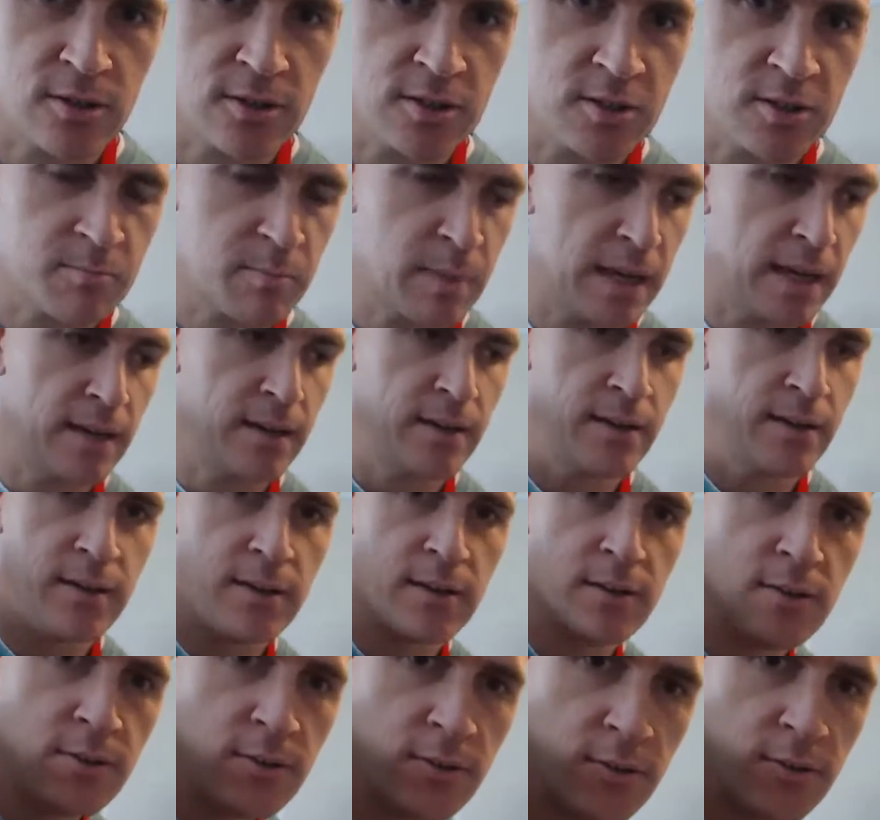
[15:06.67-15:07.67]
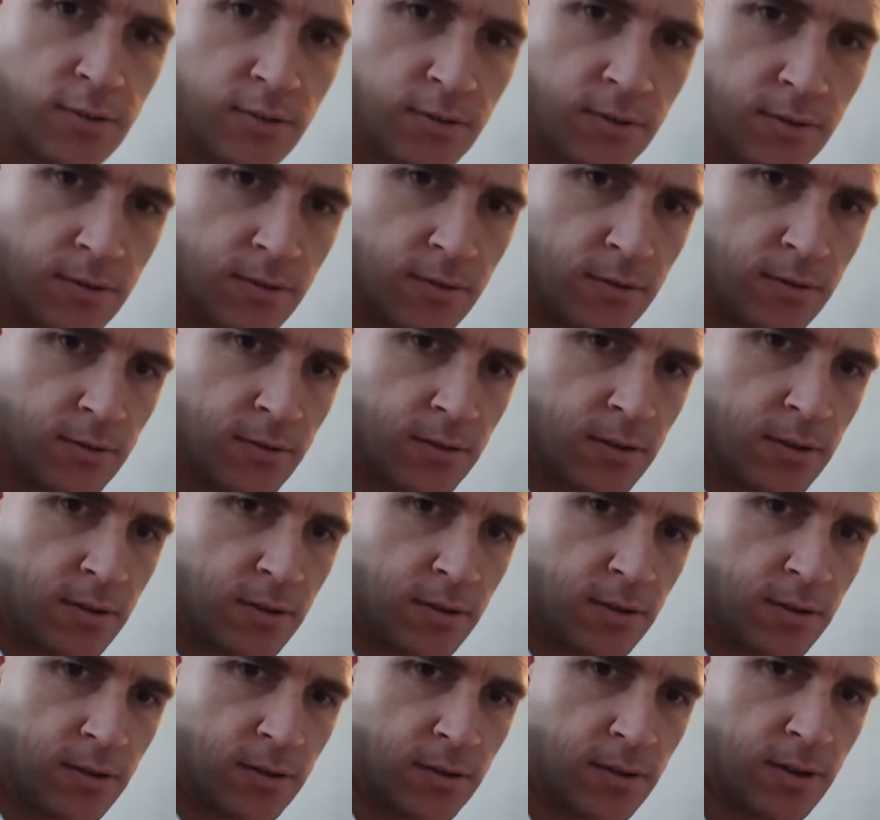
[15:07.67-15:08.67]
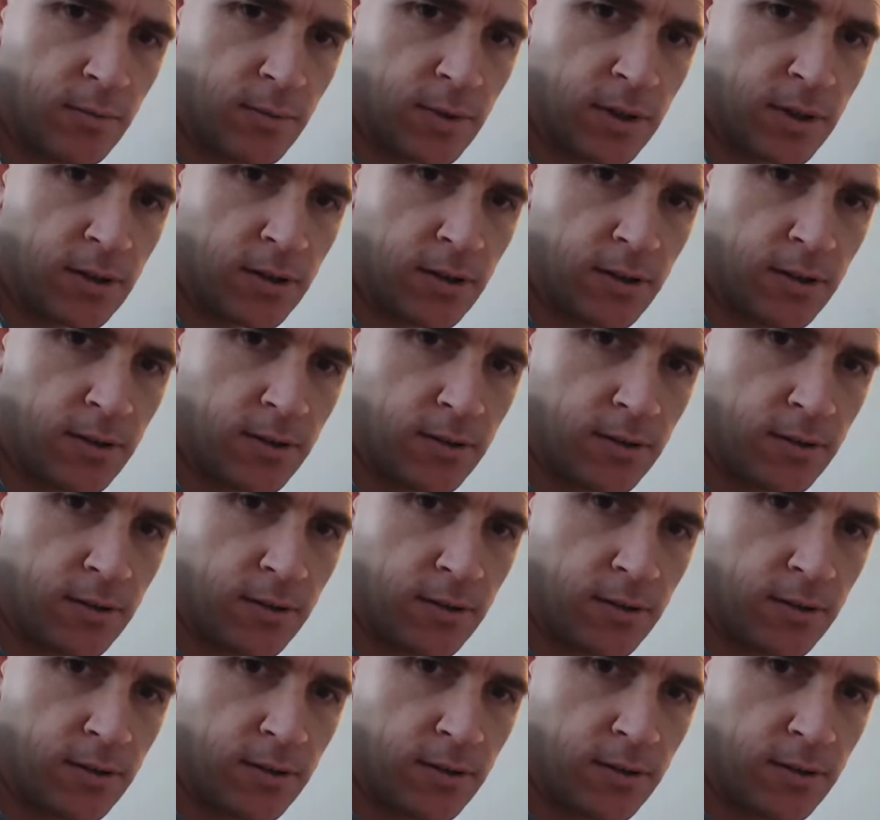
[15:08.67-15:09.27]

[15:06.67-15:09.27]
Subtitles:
this pan here. There we go.